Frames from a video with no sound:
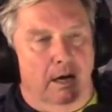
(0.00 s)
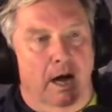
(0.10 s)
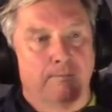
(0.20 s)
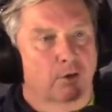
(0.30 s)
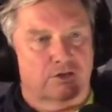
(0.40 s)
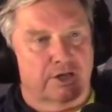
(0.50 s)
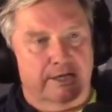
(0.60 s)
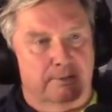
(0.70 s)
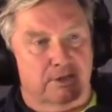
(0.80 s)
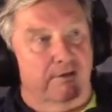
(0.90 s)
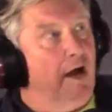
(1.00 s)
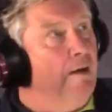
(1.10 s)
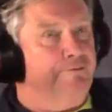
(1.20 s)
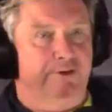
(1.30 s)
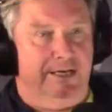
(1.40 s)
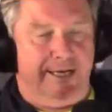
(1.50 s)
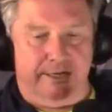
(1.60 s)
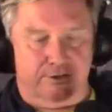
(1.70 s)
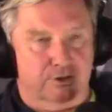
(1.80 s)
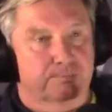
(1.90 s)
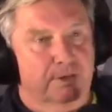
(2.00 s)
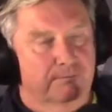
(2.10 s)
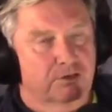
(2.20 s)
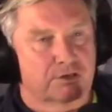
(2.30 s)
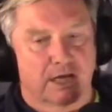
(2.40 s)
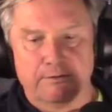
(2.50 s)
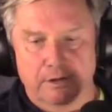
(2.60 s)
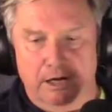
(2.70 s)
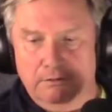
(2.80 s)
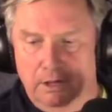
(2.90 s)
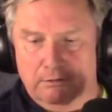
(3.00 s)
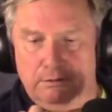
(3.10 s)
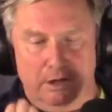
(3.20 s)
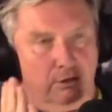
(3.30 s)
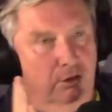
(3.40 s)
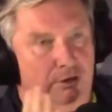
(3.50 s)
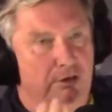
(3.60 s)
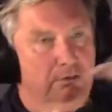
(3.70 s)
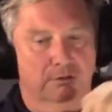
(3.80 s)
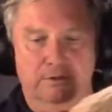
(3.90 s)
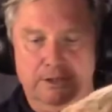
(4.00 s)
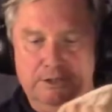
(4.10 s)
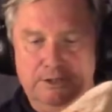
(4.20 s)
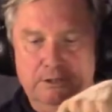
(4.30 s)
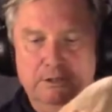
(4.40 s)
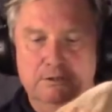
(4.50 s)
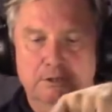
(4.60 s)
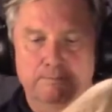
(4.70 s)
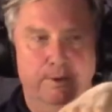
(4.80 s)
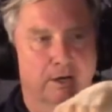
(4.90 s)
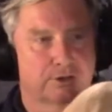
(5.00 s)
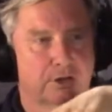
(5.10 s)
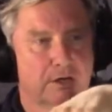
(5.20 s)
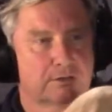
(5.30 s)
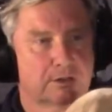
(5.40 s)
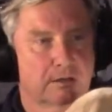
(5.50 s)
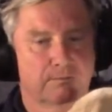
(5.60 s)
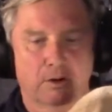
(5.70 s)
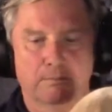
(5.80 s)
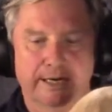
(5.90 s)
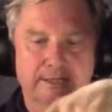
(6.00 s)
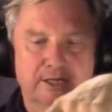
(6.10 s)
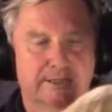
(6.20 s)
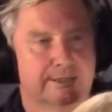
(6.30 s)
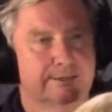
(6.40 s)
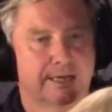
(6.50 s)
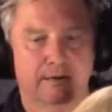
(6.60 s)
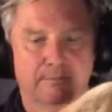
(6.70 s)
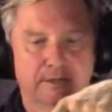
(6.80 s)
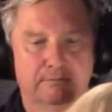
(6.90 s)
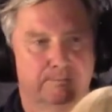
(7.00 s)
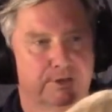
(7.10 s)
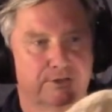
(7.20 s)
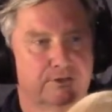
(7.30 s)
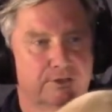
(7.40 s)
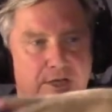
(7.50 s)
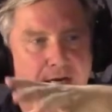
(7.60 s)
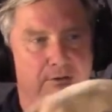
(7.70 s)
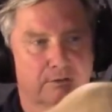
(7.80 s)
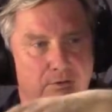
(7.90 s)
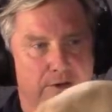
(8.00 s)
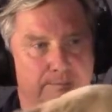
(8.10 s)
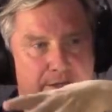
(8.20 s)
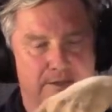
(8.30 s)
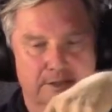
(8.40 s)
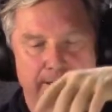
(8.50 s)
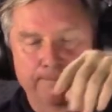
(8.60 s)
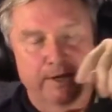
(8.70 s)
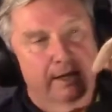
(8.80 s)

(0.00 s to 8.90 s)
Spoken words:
I'm not saying to myself, I'm feeling anxious, but I've just said, I clock in on the thing and I see those little bar charts and I've got my anxieties there, my depression's there, or chronic pain's there.